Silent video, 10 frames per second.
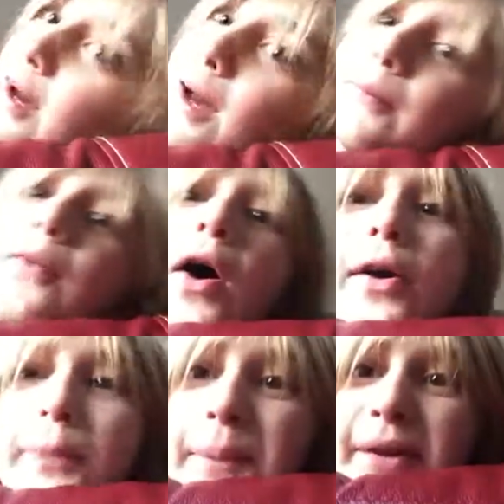I'm
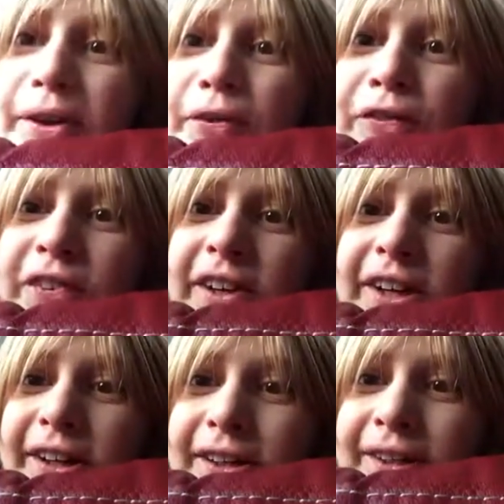not a big
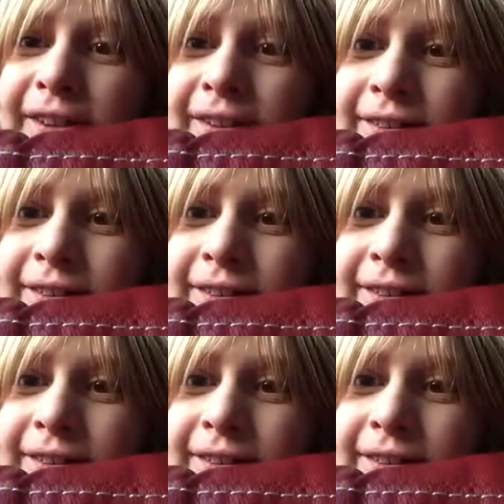fan.